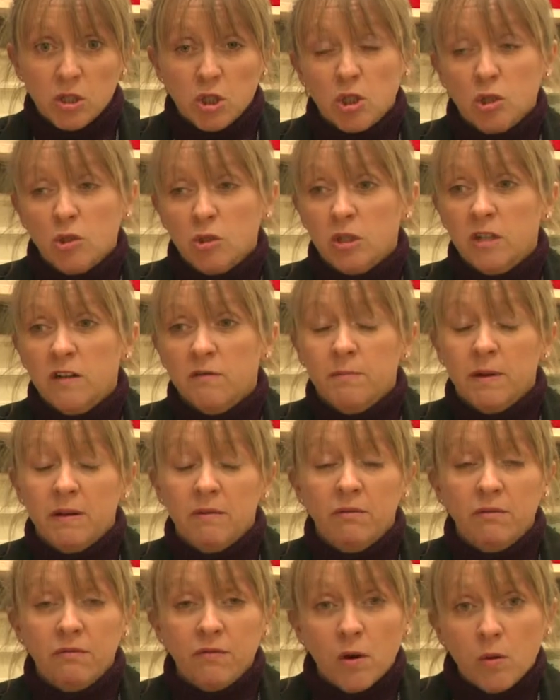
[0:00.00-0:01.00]
The children have
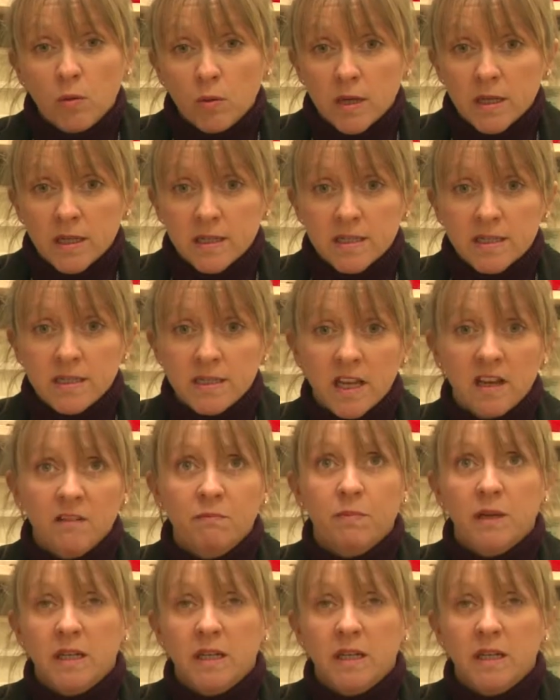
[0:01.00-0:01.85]
been focused, they've